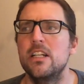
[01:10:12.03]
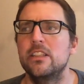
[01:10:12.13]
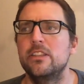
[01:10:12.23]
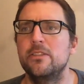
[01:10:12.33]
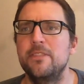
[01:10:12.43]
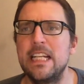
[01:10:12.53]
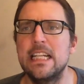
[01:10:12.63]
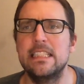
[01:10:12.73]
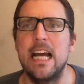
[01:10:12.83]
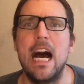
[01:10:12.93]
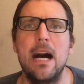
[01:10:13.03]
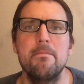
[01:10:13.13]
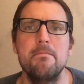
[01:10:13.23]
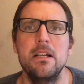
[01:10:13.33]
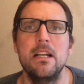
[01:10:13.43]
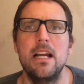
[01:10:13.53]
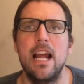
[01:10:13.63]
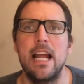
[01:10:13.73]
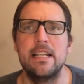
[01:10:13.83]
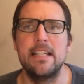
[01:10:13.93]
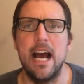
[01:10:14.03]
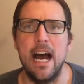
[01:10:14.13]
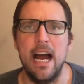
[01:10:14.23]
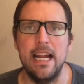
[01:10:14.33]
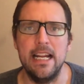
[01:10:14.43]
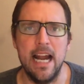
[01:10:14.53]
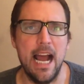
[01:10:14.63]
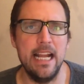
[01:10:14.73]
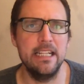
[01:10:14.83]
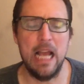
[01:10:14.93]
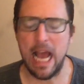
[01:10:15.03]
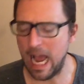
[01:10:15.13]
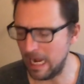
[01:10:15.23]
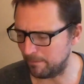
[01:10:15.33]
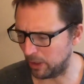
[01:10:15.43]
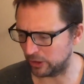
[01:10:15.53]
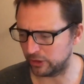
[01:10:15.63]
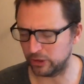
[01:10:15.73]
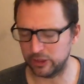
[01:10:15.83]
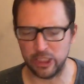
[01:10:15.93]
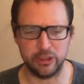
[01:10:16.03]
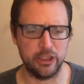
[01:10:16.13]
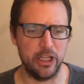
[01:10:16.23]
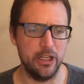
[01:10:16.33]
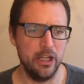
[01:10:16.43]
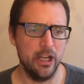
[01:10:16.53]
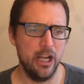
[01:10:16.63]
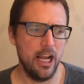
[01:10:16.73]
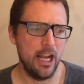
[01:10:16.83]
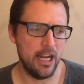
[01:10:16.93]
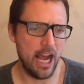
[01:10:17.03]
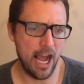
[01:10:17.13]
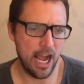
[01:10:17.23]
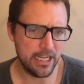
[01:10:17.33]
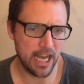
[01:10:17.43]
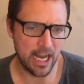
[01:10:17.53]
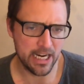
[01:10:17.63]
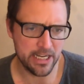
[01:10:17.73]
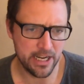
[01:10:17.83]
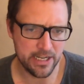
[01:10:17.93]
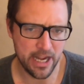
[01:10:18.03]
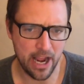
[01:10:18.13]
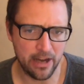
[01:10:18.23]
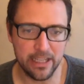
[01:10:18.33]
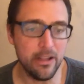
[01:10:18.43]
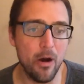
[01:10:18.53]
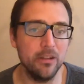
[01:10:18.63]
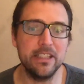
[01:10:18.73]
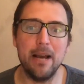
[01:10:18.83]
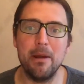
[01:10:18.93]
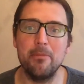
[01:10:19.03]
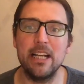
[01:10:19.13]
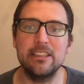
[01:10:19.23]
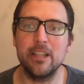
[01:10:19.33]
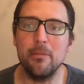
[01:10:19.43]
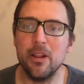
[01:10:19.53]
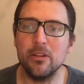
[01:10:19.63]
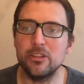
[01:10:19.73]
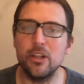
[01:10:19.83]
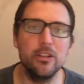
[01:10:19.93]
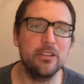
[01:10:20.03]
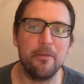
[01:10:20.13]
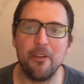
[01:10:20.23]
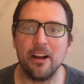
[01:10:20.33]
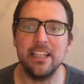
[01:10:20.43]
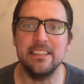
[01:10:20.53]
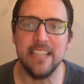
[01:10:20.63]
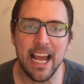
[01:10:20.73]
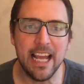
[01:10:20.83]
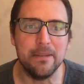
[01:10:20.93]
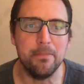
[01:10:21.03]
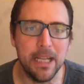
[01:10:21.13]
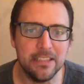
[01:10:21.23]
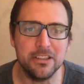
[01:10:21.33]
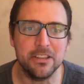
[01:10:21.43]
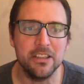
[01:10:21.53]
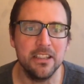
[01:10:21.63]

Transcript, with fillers: to Vietnam and die. And I, I persisted and I got into Yale. And the whole time I'm like, some of those dudes are fucking dead, bitch.